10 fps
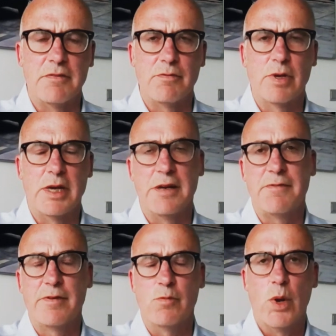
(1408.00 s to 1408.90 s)

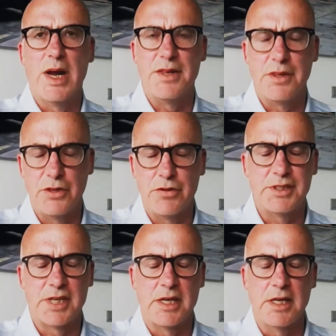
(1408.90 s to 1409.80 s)
if and when there
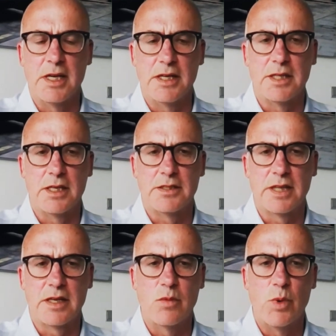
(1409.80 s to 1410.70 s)
is a
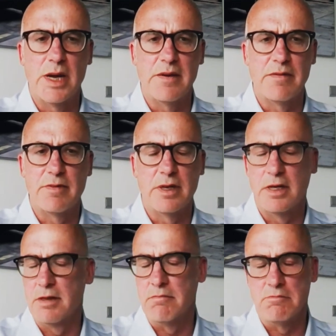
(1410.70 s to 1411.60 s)
second wave
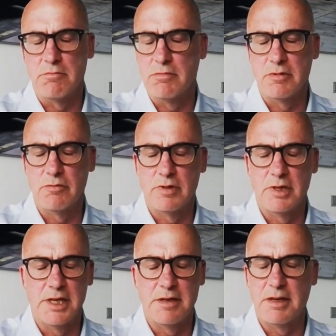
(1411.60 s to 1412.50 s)

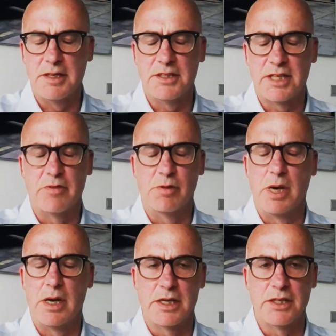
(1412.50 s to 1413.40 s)
in several
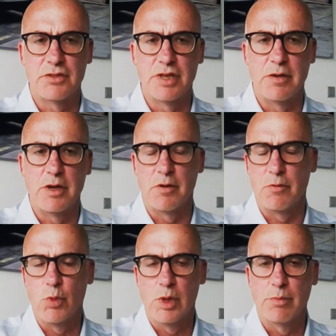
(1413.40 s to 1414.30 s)
markets,
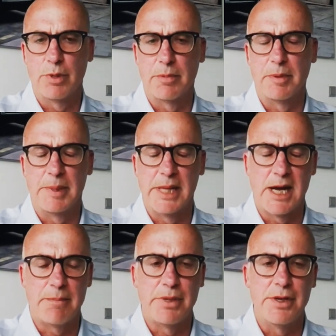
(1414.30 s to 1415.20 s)
it will probably
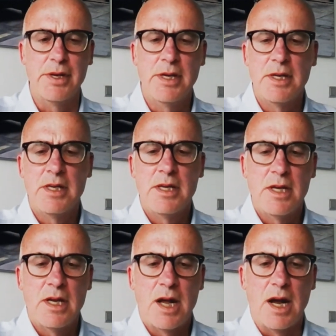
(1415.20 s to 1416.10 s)
happen.
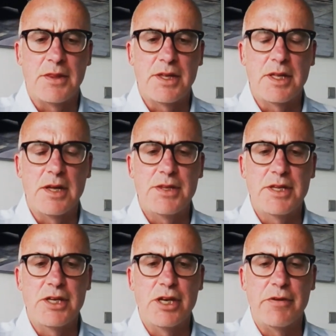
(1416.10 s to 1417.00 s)
I think
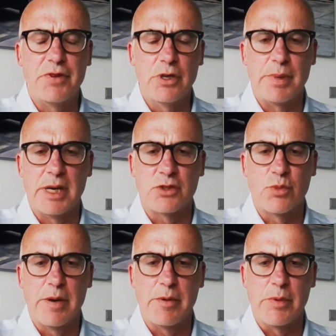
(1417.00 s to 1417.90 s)
if you look back to
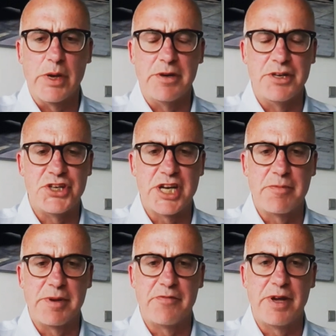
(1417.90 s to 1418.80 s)
where we were in
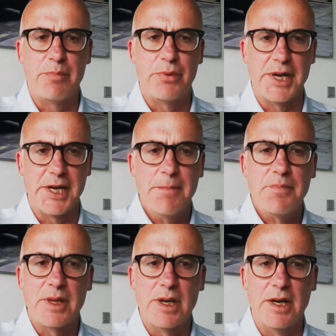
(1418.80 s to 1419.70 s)
January, February,
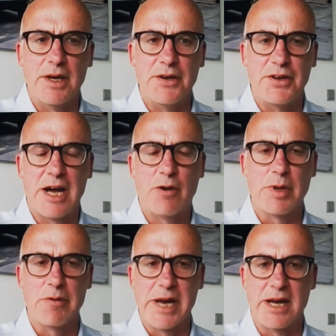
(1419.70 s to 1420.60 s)
and how
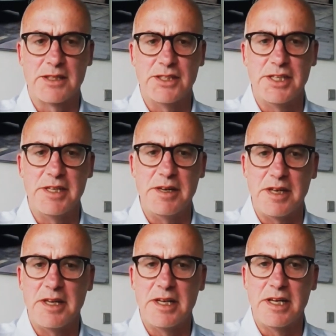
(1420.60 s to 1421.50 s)
we
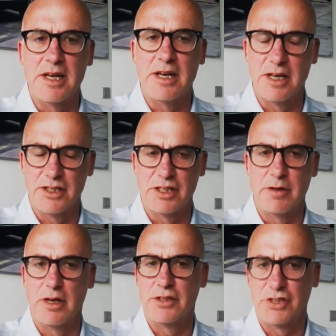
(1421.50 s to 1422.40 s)
reacted as